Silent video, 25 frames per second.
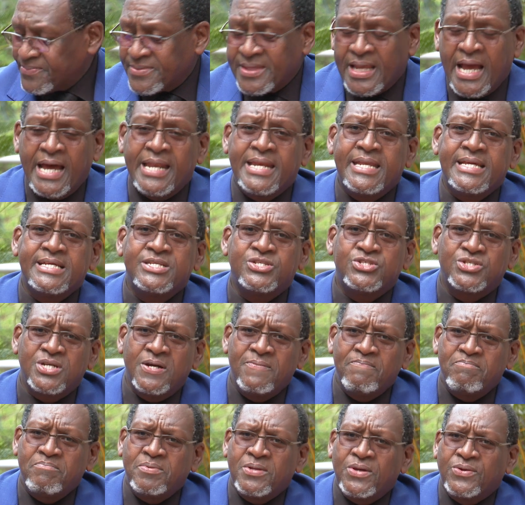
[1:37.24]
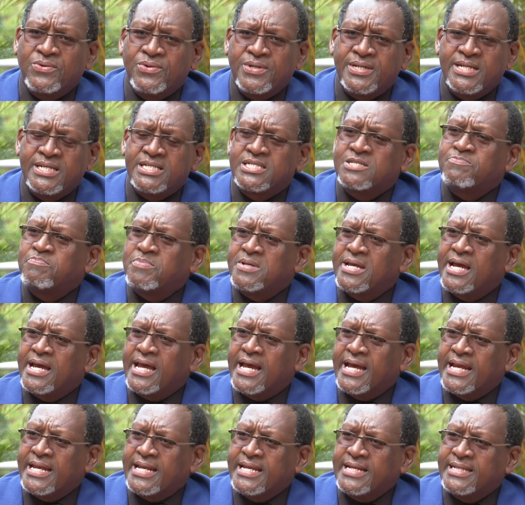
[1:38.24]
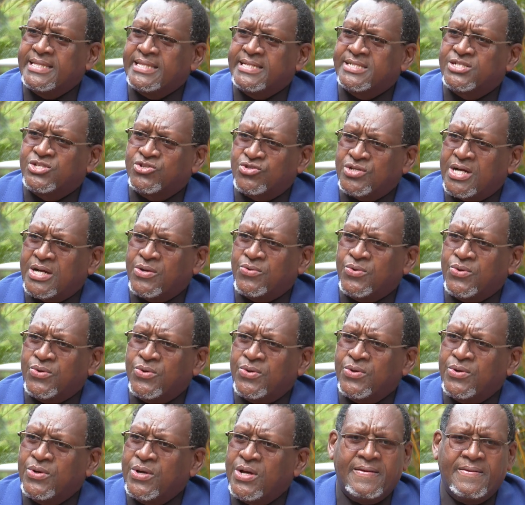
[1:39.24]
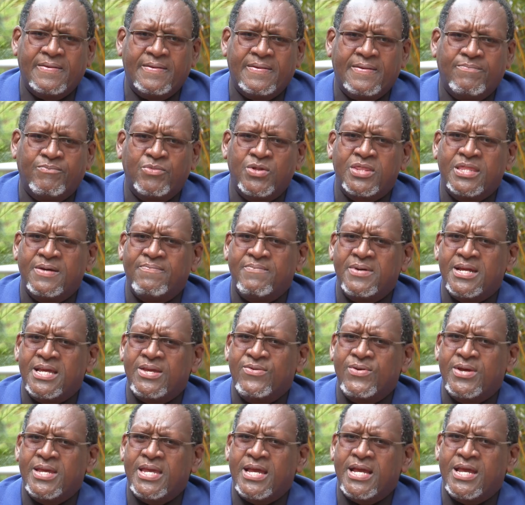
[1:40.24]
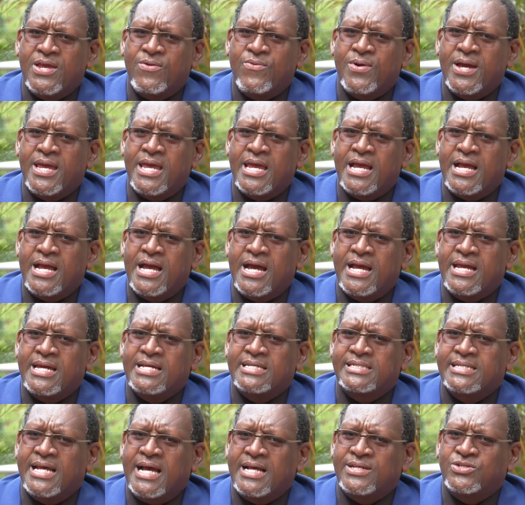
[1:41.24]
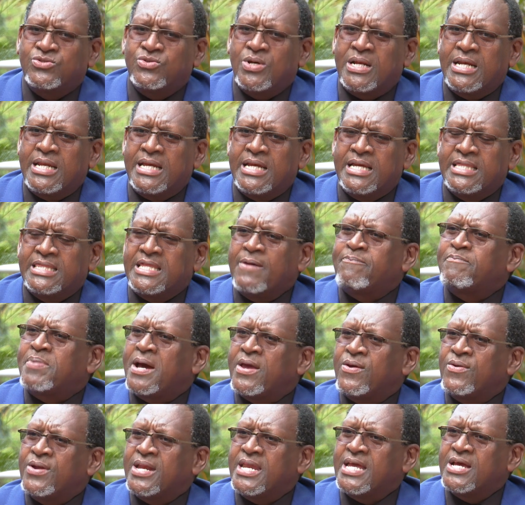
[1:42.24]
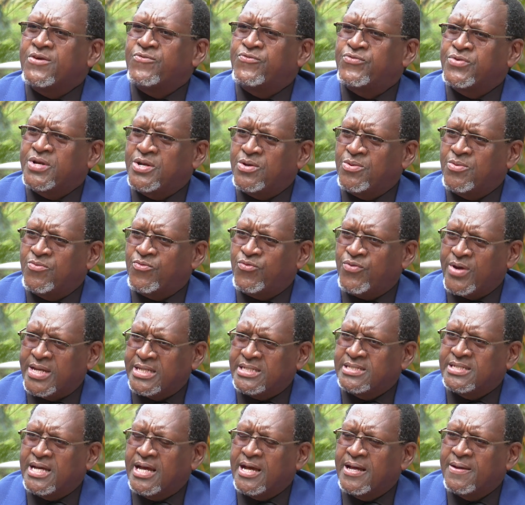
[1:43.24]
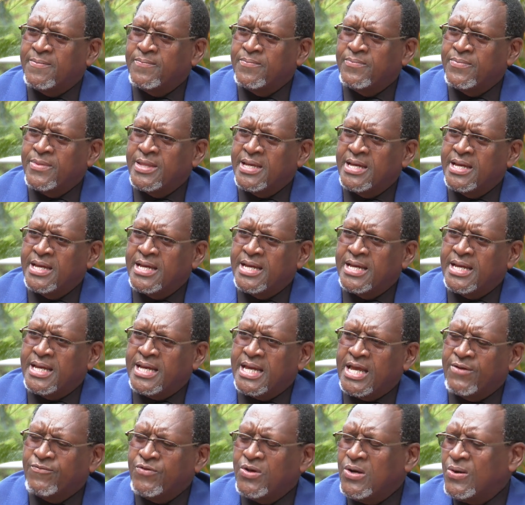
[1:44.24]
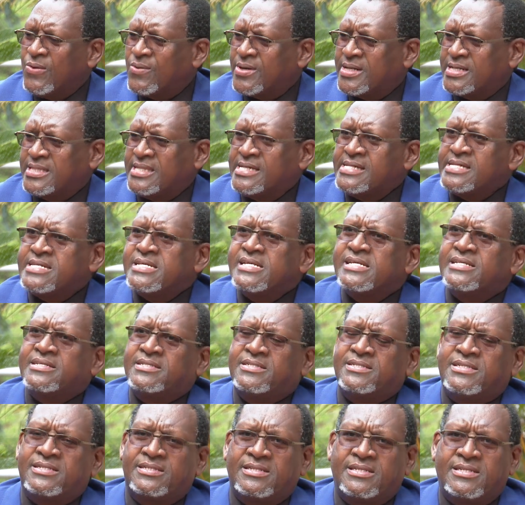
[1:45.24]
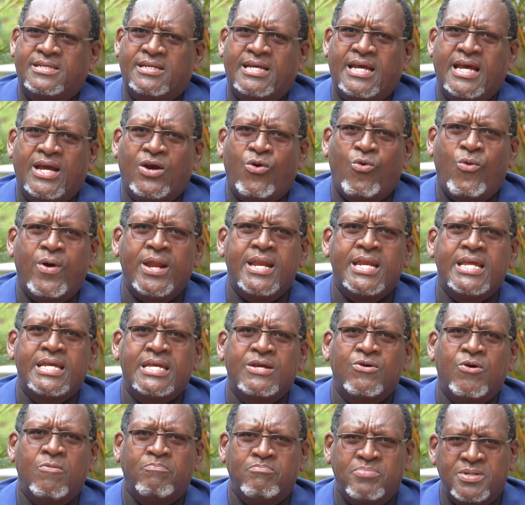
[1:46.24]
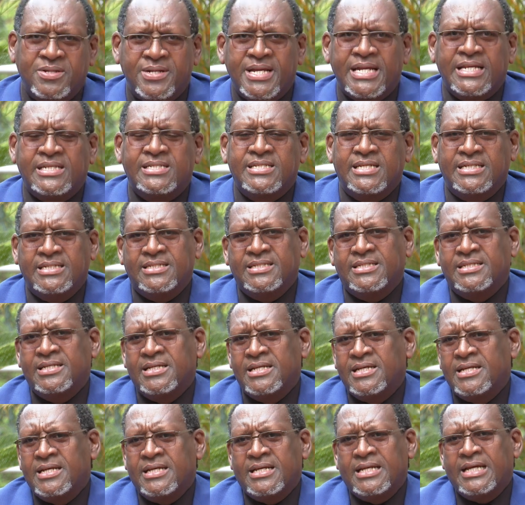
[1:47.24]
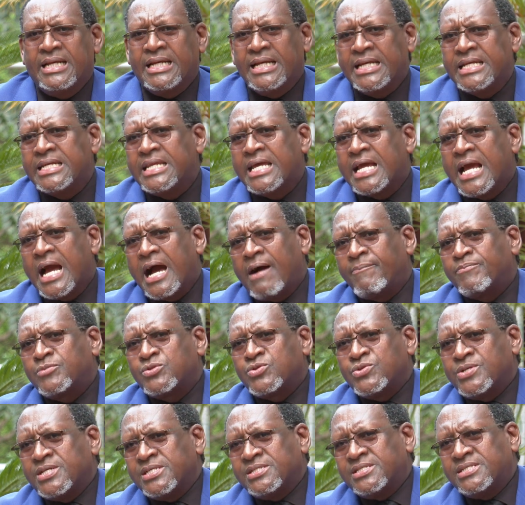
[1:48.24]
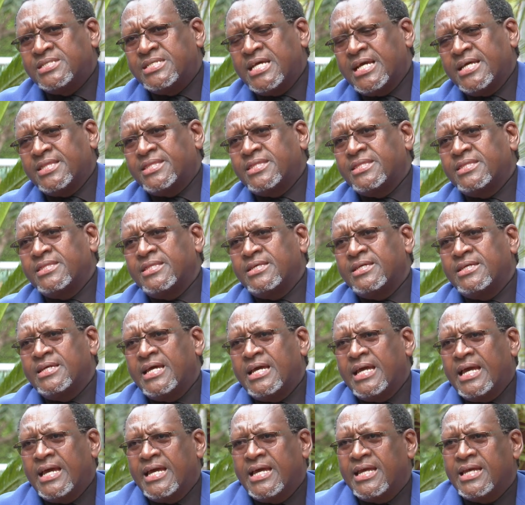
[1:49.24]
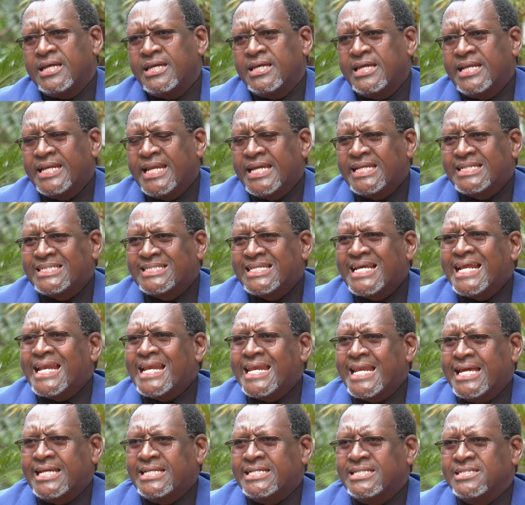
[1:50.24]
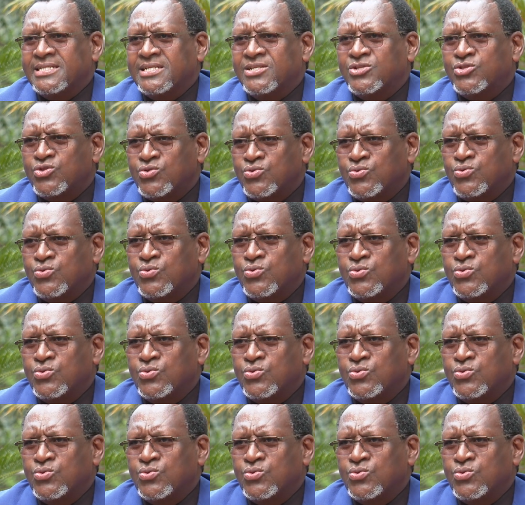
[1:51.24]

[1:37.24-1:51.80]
and he championed and spearheaded the struggle. Muthamaki Waiyaki wa Hinga is actually the pioneer freedom fighter. If you look at the years when he operated, leading up to his death in 1892,